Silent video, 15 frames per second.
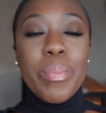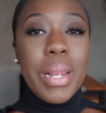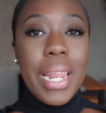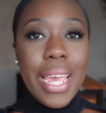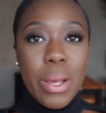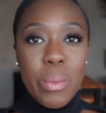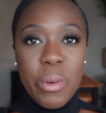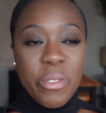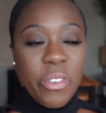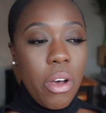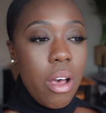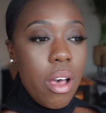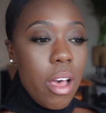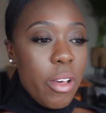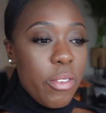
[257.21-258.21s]
Playing with
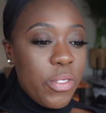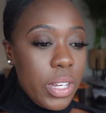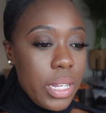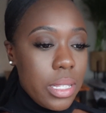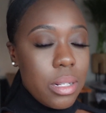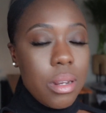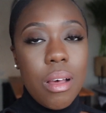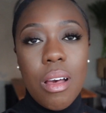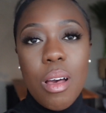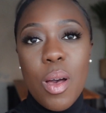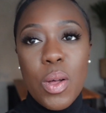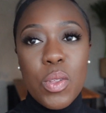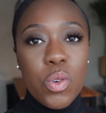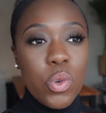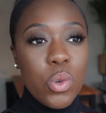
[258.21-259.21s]
her, feeding
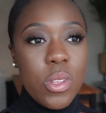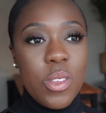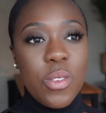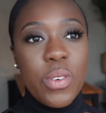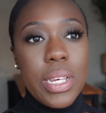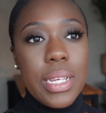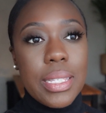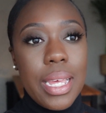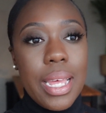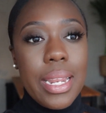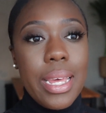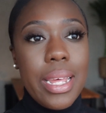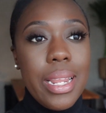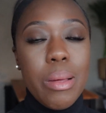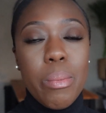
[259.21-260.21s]
her, doing all these things, and
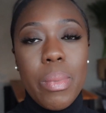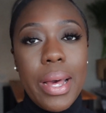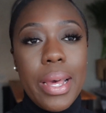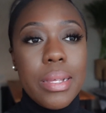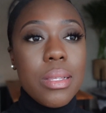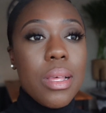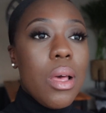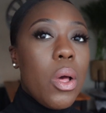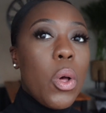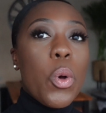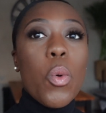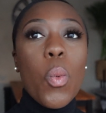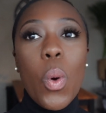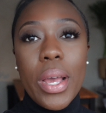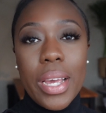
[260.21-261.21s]
then in my
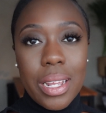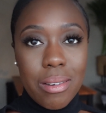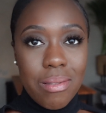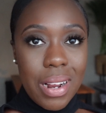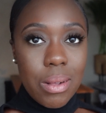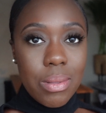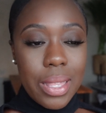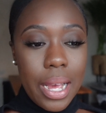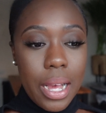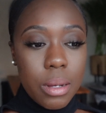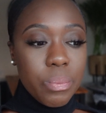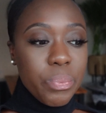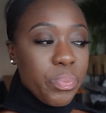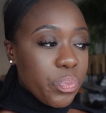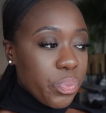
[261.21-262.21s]
working around
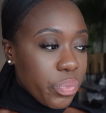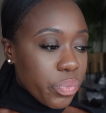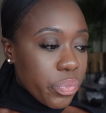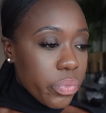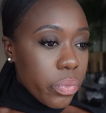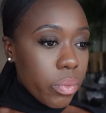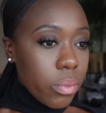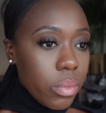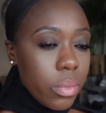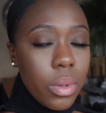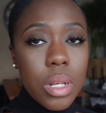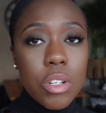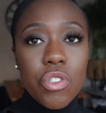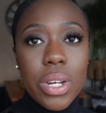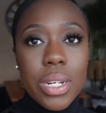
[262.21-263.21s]
that,
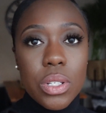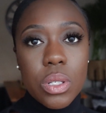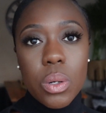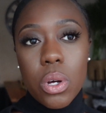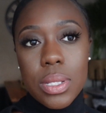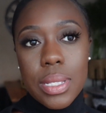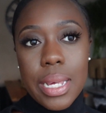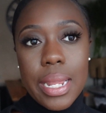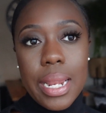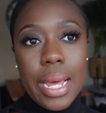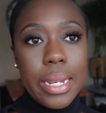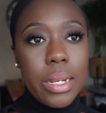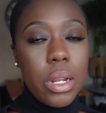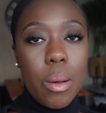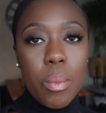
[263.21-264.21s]
trying to do some content,
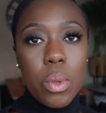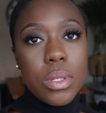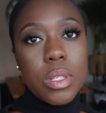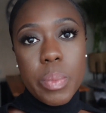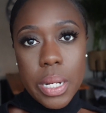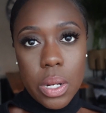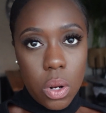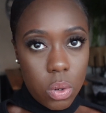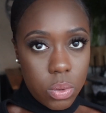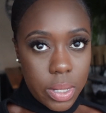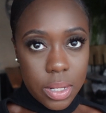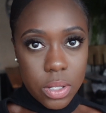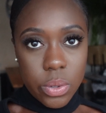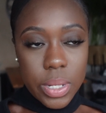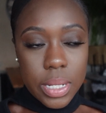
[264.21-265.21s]
and I'm not spending the whole
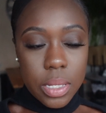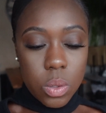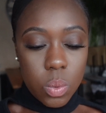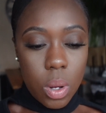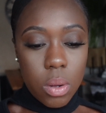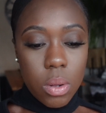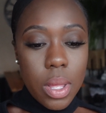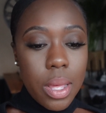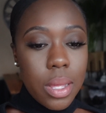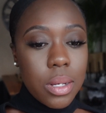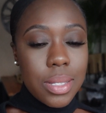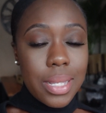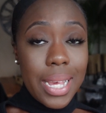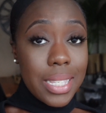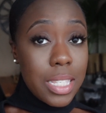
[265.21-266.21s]
day doing this as well
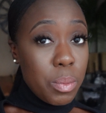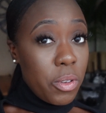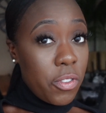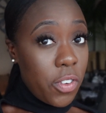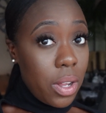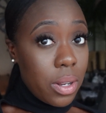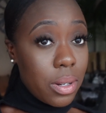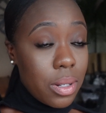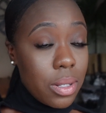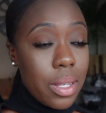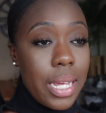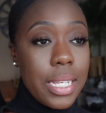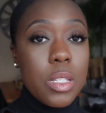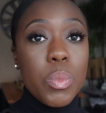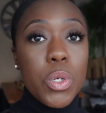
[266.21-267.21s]
because it has to be fun, it
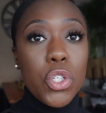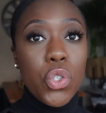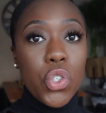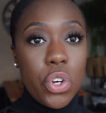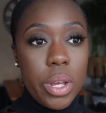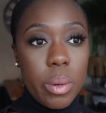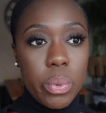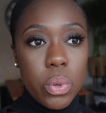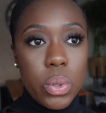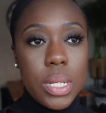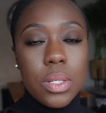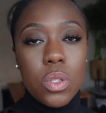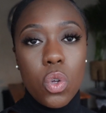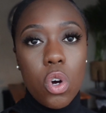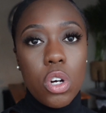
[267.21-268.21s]
has to be enjoyable,
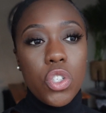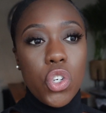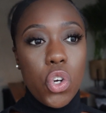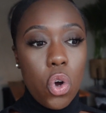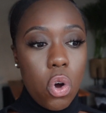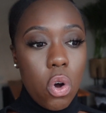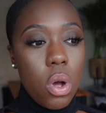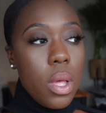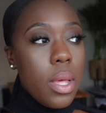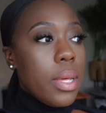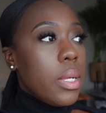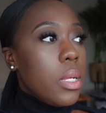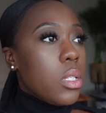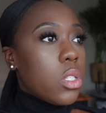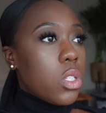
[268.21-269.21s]
it's not a chore.
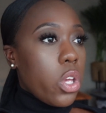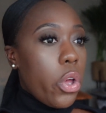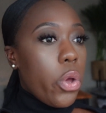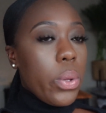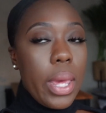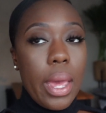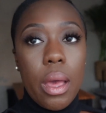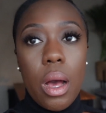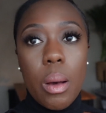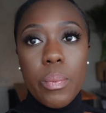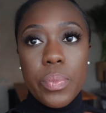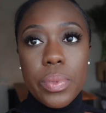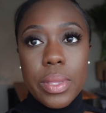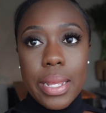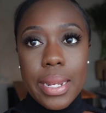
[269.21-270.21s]
So yeah,
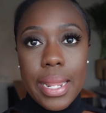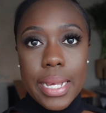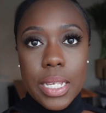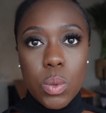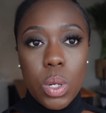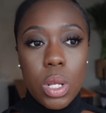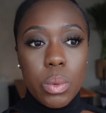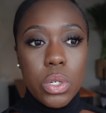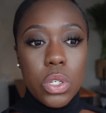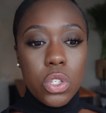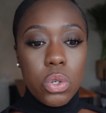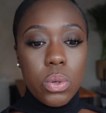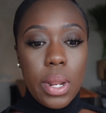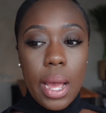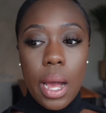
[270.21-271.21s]
the next one I want to
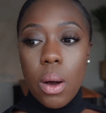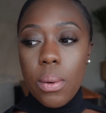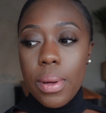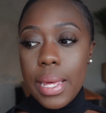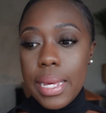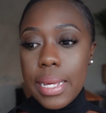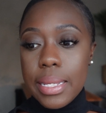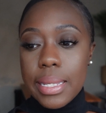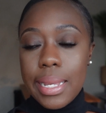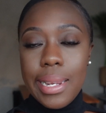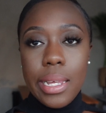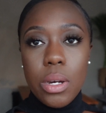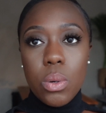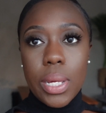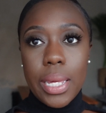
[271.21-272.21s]
do now is a
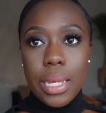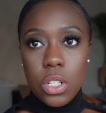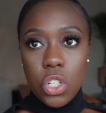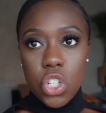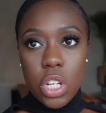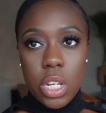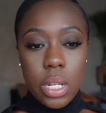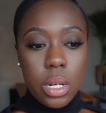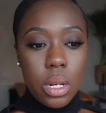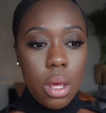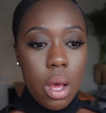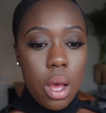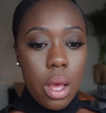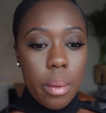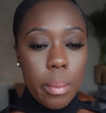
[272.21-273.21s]
little kitchen
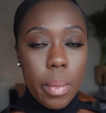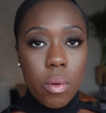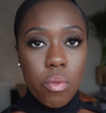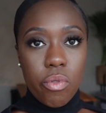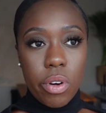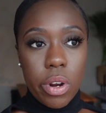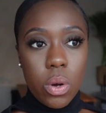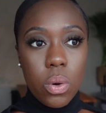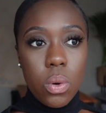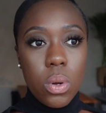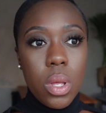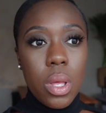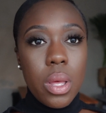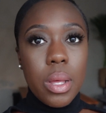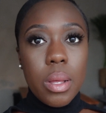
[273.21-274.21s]
reel,
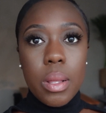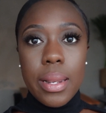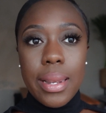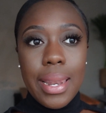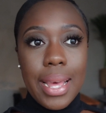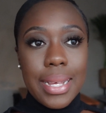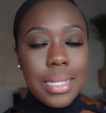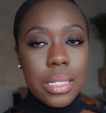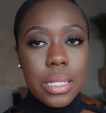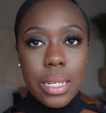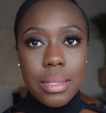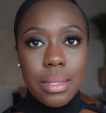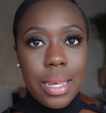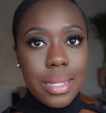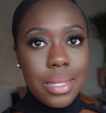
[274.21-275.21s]
less than
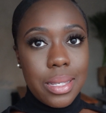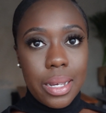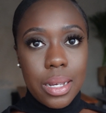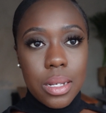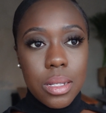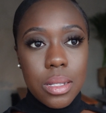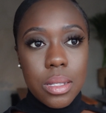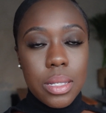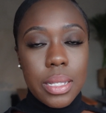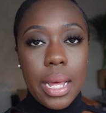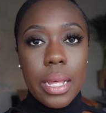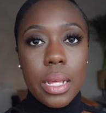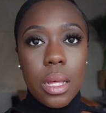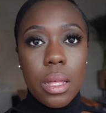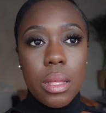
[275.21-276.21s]
10 seconds.
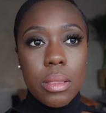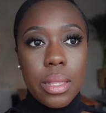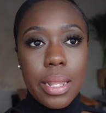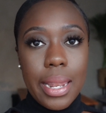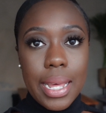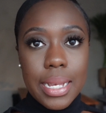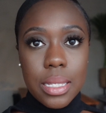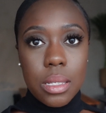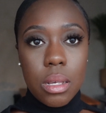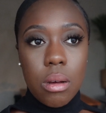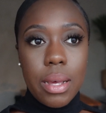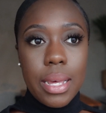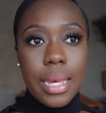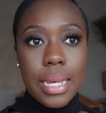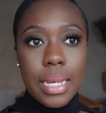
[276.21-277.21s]
Like, the lesser
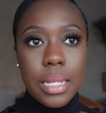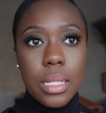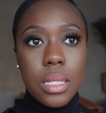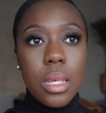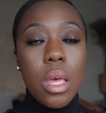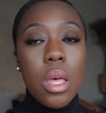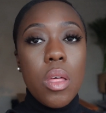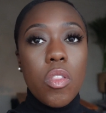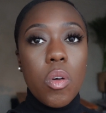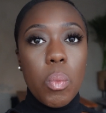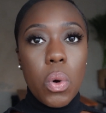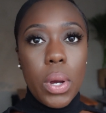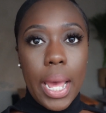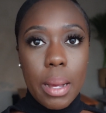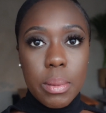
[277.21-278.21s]
it is, the
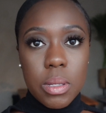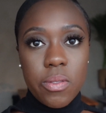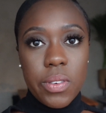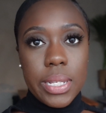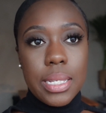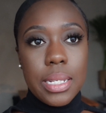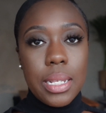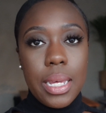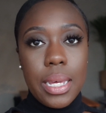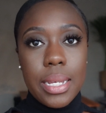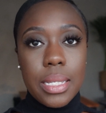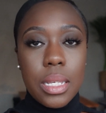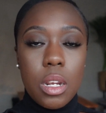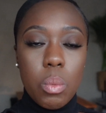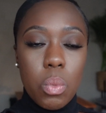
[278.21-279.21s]
more captivating it is,
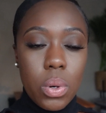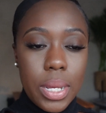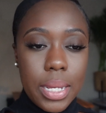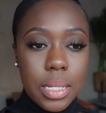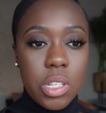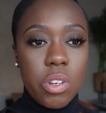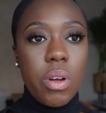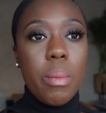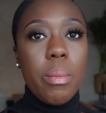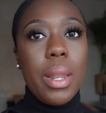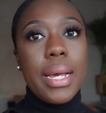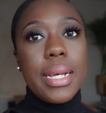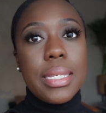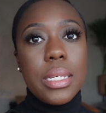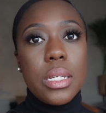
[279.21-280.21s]
and the more Instagram
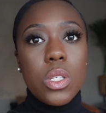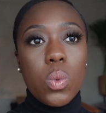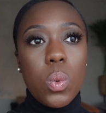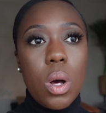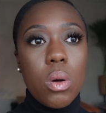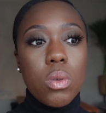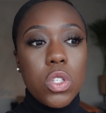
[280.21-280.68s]
likes it as well.